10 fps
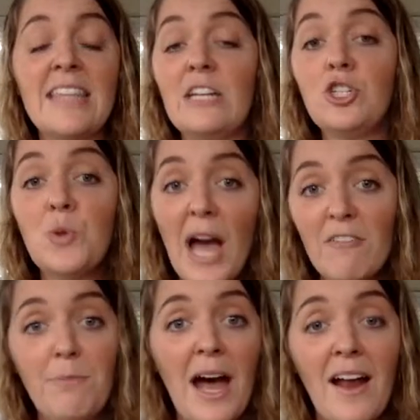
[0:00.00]
They do
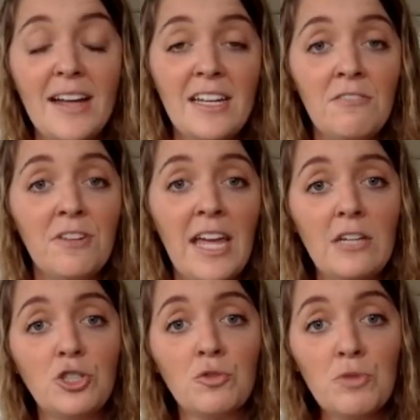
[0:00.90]
have bat
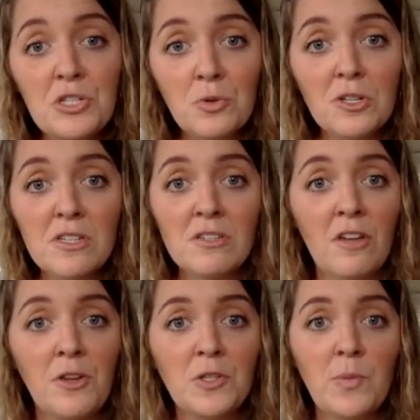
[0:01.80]
identification resources
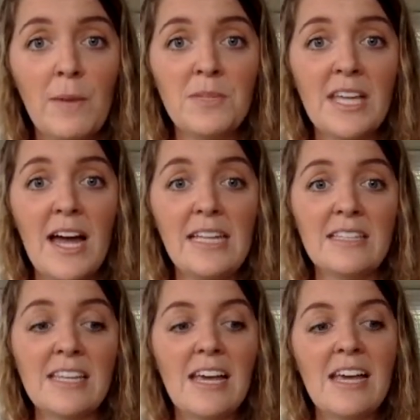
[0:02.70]
on those websites.